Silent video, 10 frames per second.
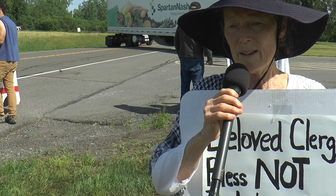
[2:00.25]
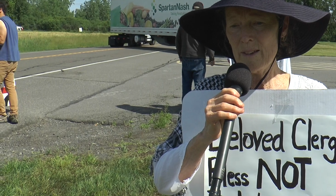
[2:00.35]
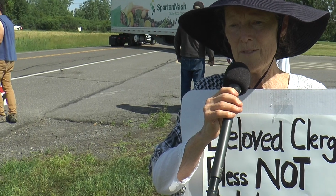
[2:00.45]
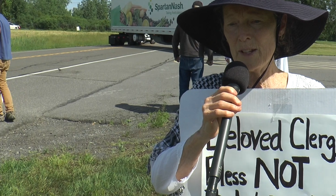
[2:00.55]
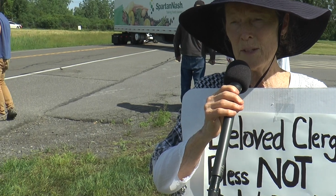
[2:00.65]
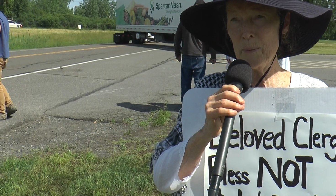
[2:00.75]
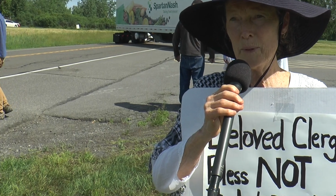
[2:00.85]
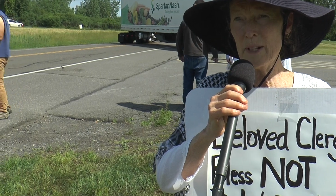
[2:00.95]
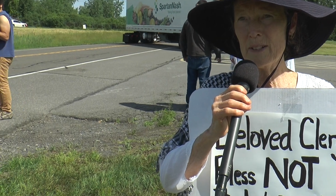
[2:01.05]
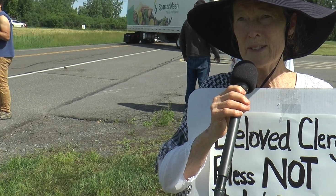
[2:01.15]
if
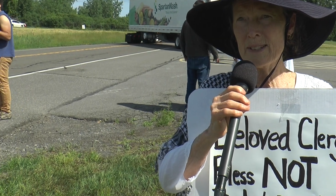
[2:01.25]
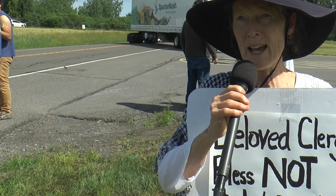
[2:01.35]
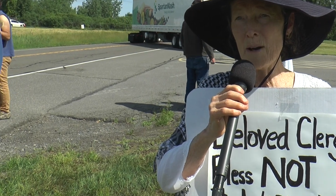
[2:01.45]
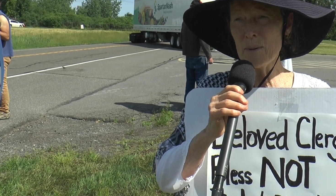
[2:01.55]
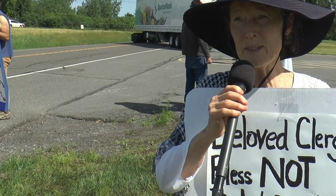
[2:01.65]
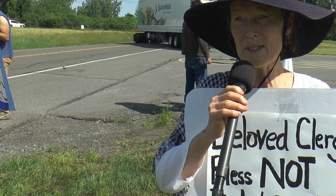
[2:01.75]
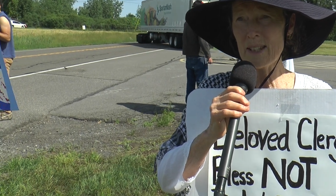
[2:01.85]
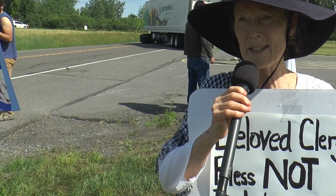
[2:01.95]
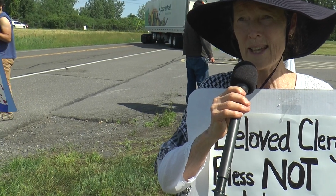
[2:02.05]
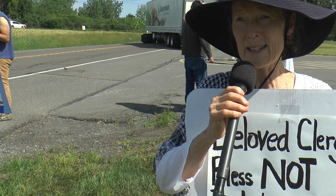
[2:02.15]
anyone doubts
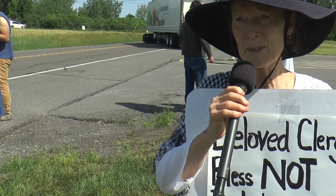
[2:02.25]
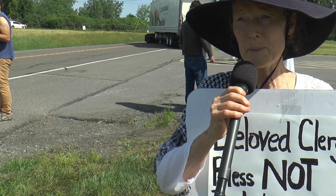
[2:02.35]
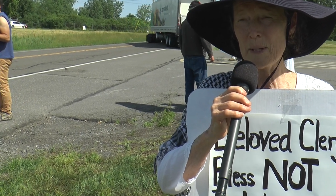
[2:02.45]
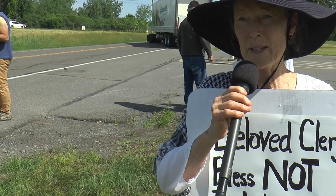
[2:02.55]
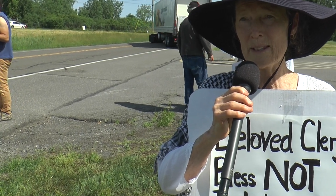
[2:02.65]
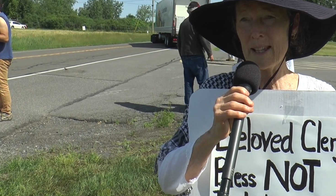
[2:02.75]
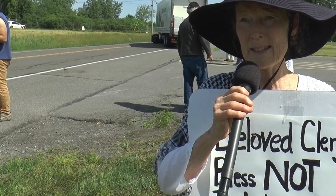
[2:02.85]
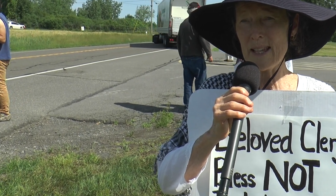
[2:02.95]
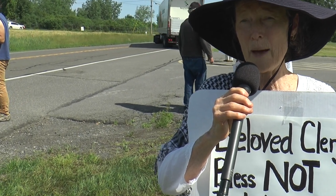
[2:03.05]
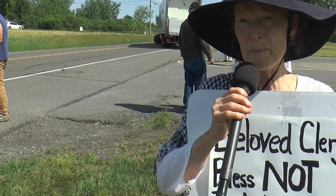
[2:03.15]
that
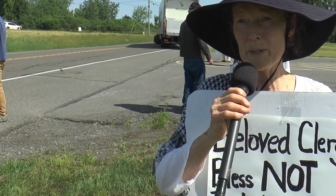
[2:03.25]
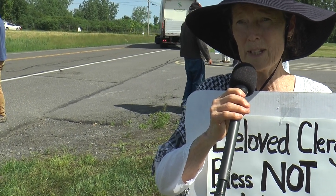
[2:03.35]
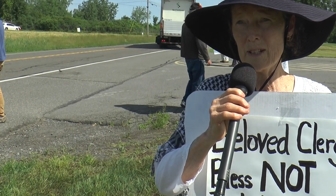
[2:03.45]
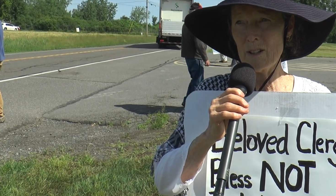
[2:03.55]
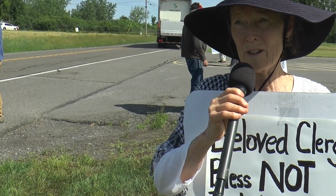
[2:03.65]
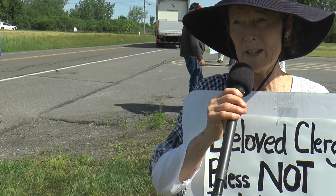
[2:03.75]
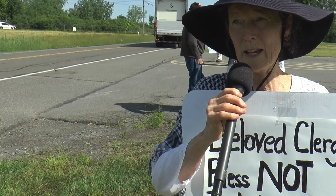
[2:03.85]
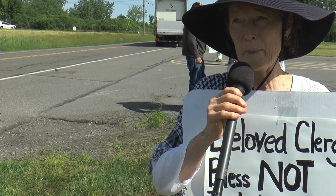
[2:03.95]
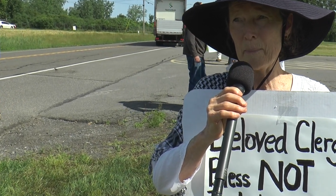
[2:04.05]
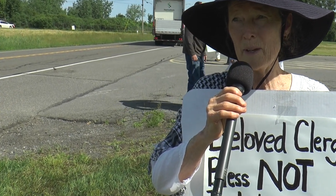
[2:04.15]
that's happening in our
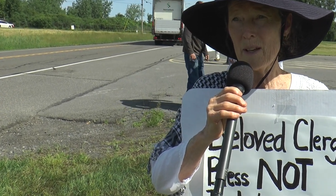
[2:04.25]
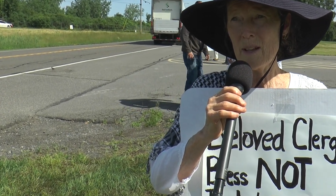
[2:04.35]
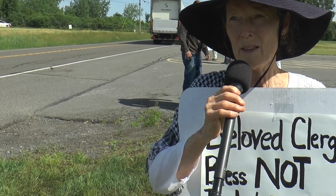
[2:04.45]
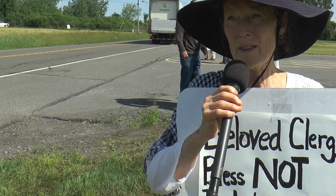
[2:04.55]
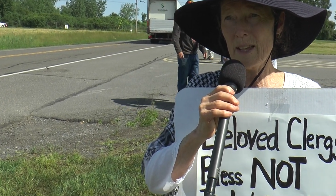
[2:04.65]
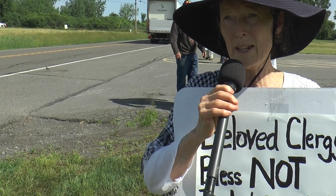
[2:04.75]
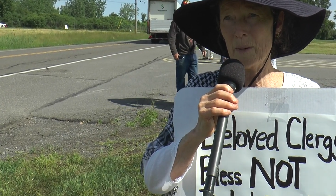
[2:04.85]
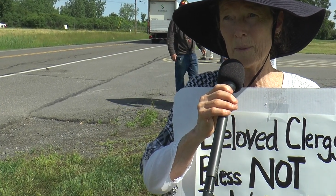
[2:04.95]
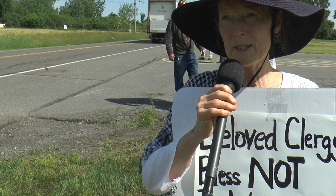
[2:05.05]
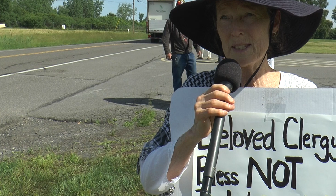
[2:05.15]
name, then
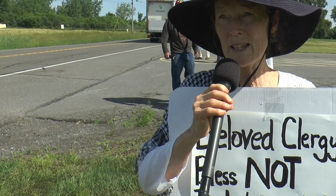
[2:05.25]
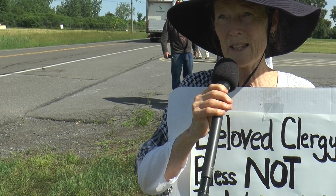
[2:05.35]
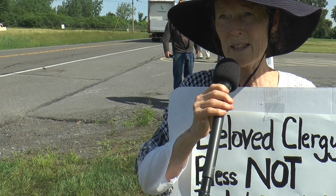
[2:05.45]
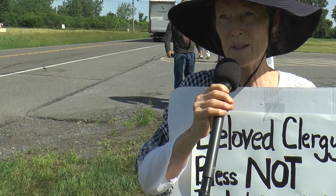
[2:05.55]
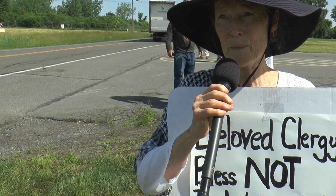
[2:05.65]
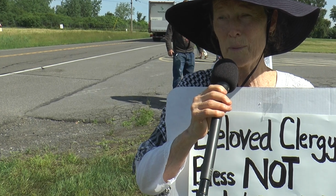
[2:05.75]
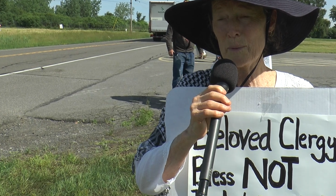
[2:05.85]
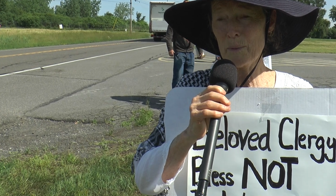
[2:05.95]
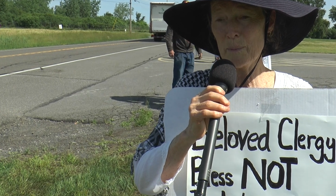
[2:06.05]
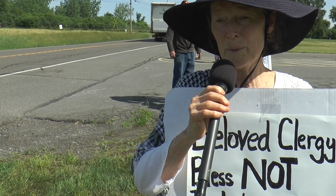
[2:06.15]
I would say that
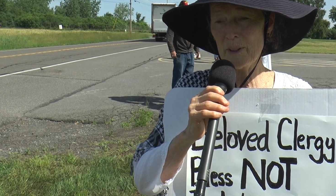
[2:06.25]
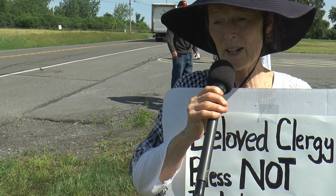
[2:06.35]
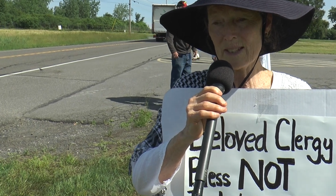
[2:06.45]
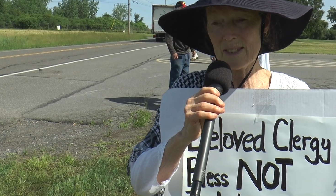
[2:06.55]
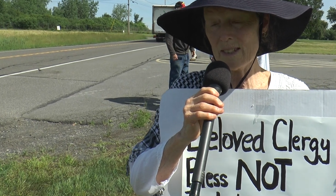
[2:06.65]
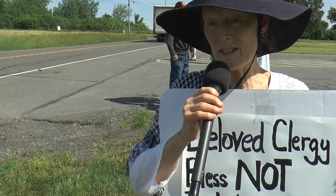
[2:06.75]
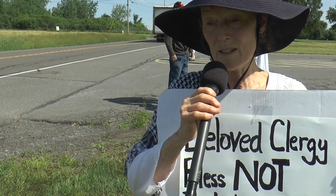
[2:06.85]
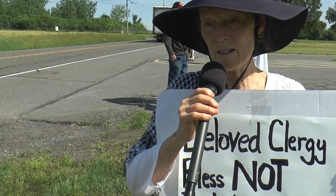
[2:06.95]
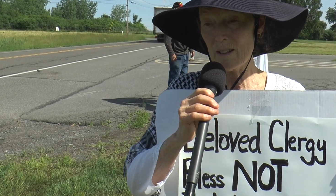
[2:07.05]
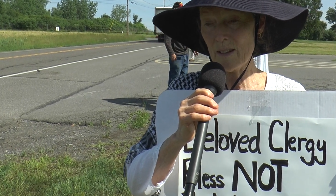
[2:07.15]
we're not
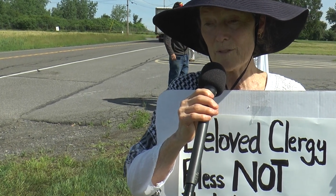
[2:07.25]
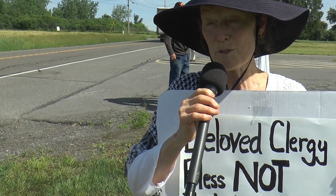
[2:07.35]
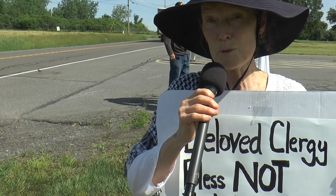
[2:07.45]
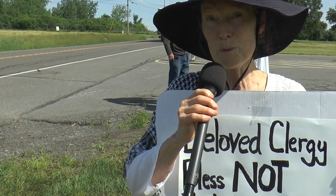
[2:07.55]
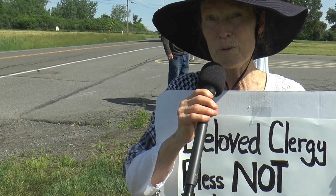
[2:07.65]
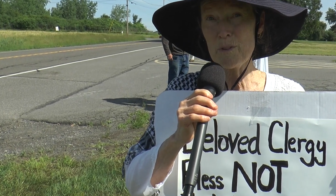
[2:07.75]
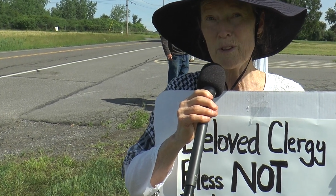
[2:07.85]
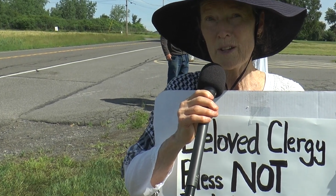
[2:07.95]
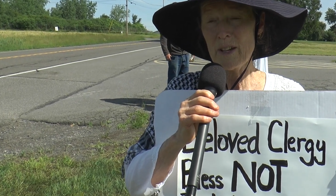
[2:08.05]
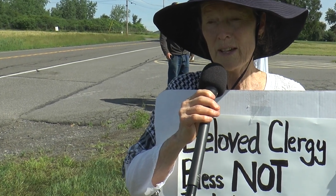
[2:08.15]
seeking enough truth,
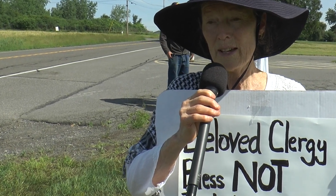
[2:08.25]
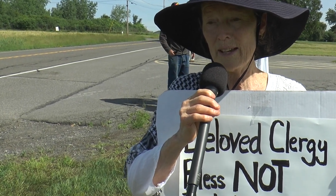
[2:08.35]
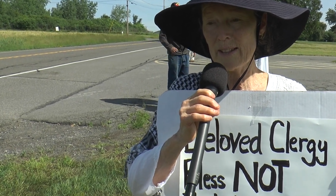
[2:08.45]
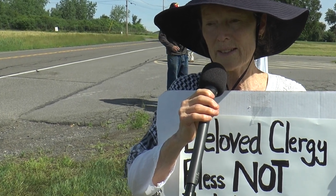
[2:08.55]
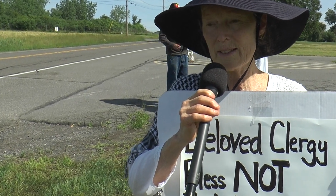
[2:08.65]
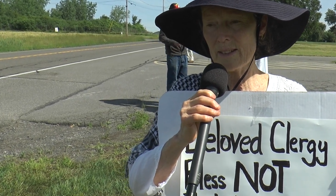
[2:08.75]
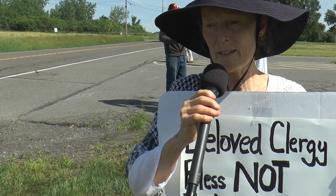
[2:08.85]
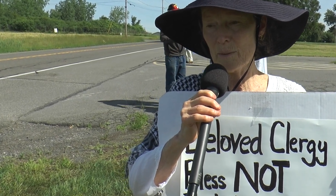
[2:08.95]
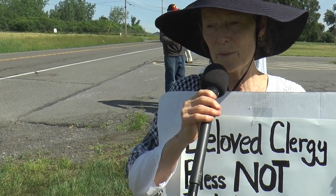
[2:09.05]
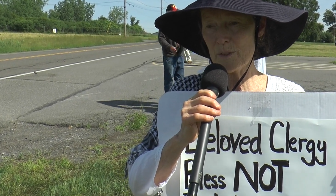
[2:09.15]
and
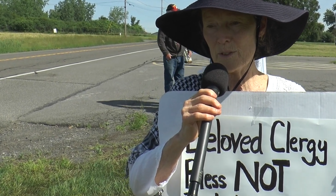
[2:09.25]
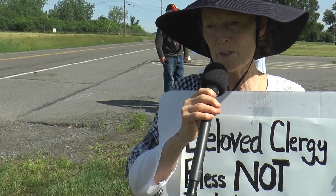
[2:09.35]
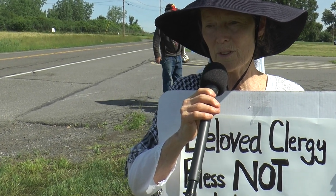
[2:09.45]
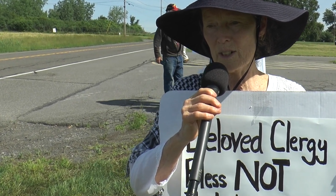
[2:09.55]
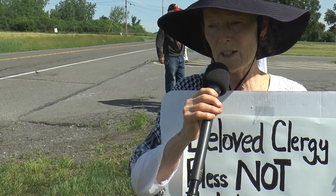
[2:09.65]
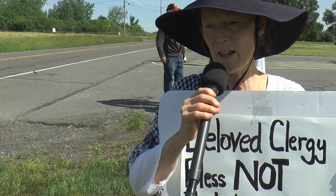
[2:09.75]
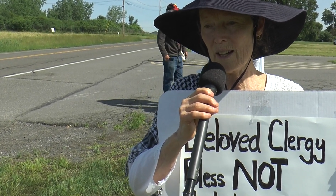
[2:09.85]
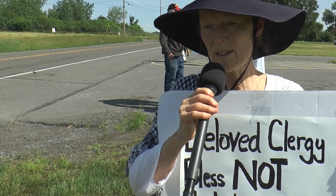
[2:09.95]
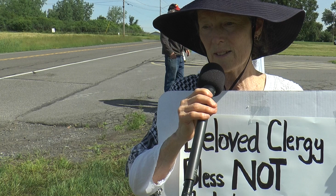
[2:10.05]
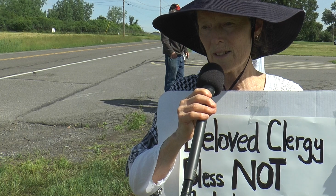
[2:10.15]
certainly
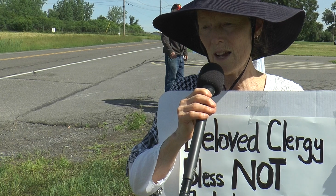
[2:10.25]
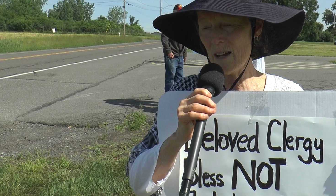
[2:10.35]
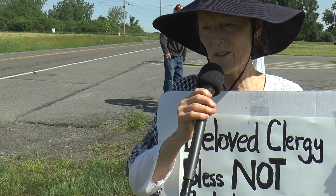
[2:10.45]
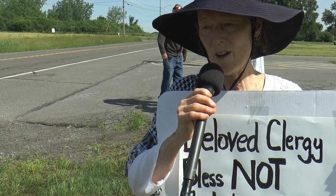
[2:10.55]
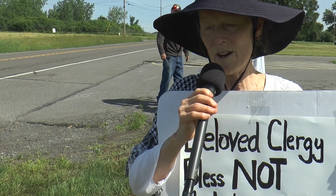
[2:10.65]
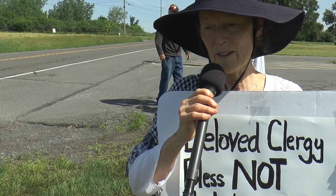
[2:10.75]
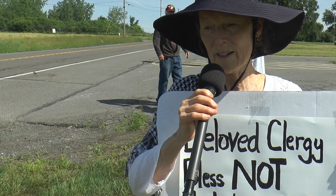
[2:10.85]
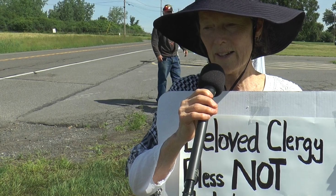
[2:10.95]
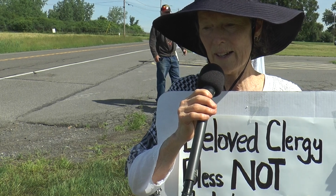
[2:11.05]
not dialogue.